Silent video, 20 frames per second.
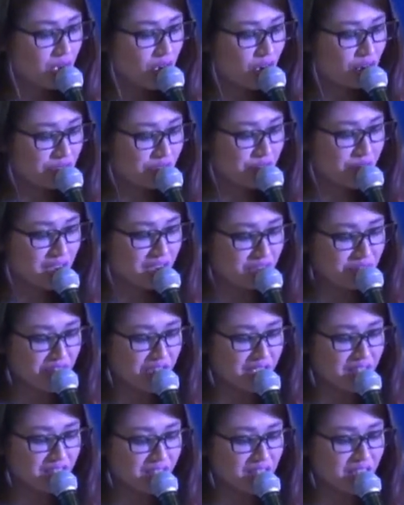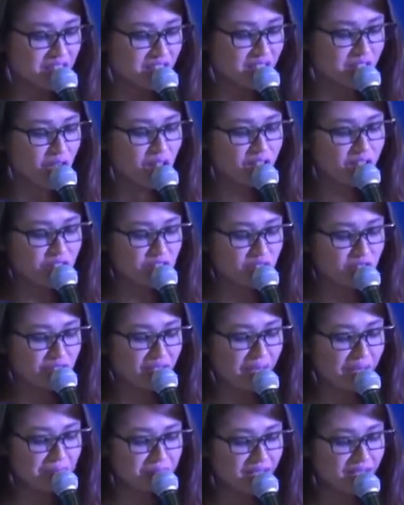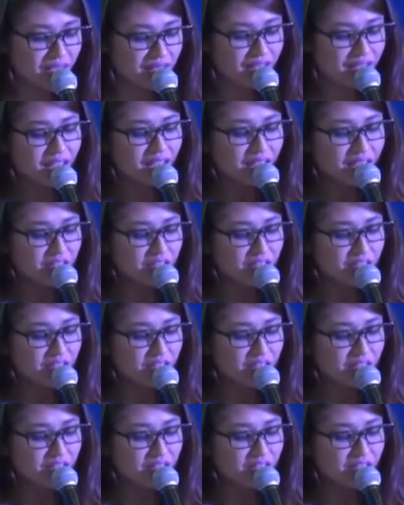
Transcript: of Creative Content and Technologies of MDEC,